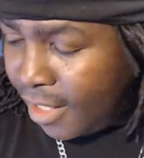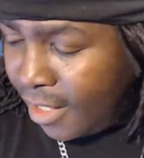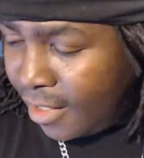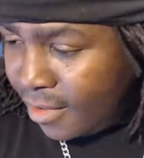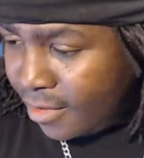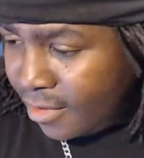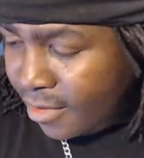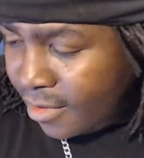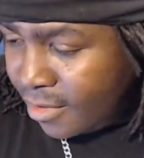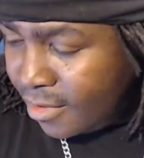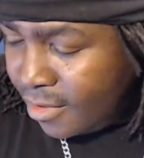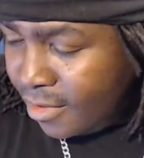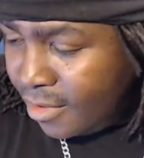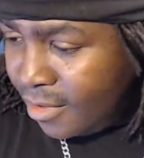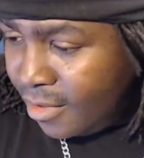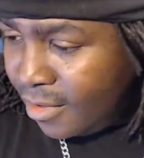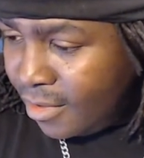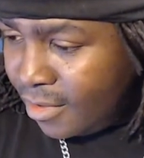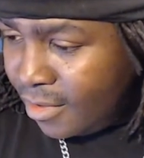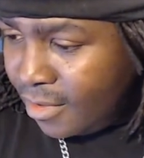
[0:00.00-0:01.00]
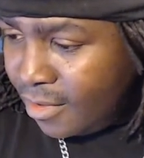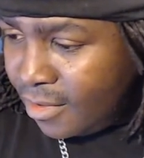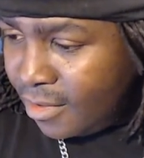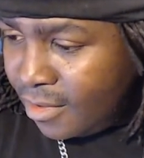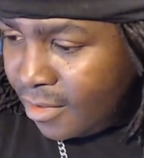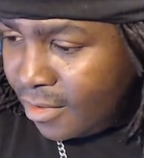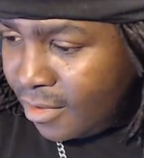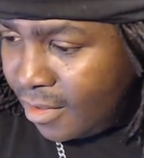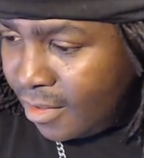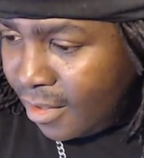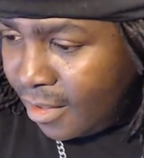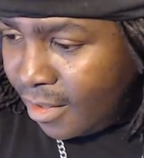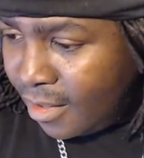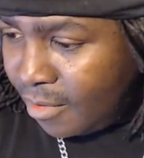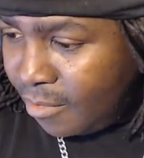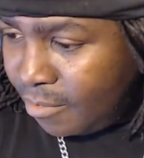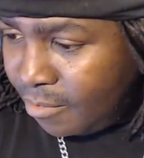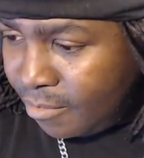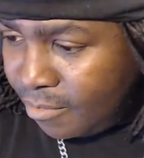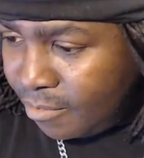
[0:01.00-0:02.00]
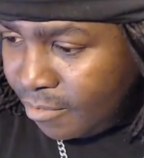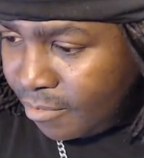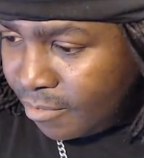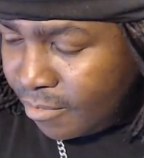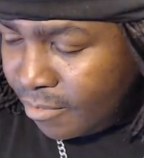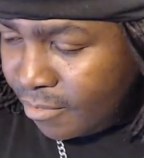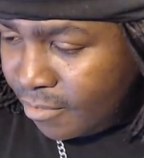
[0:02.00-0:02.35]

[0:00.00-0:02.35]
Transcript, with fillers: end um